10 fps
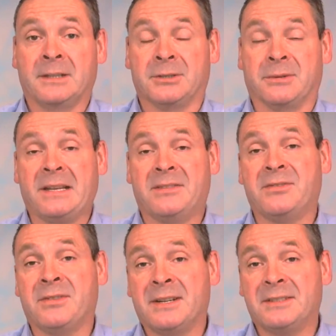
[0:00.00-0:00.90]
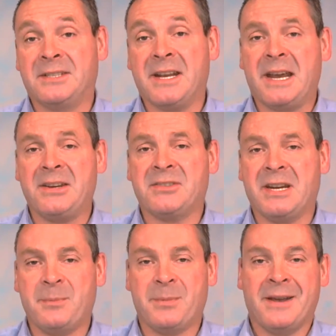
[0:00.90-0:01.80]
So that's today's
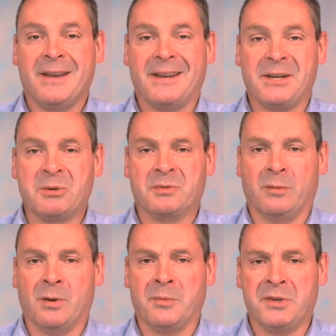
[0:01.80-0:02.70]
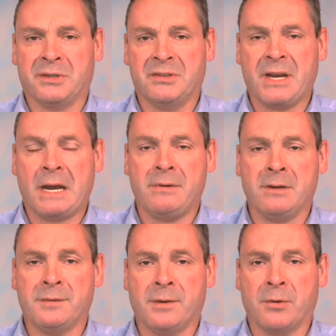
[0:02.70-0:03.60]
tip, a useful one which could save
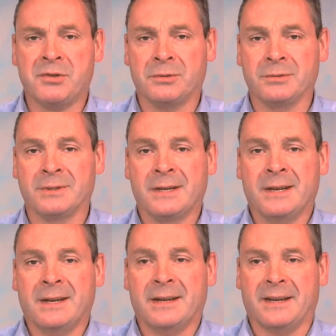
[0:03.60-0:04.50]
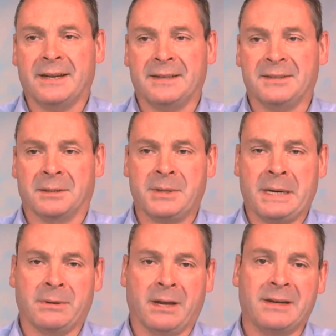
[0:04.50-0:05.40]
you a fortune. Some
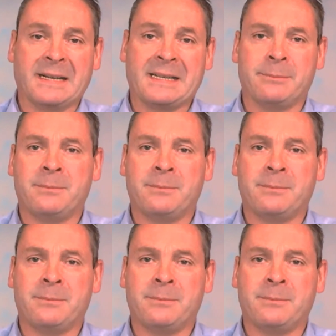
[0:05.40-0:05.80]
people are a little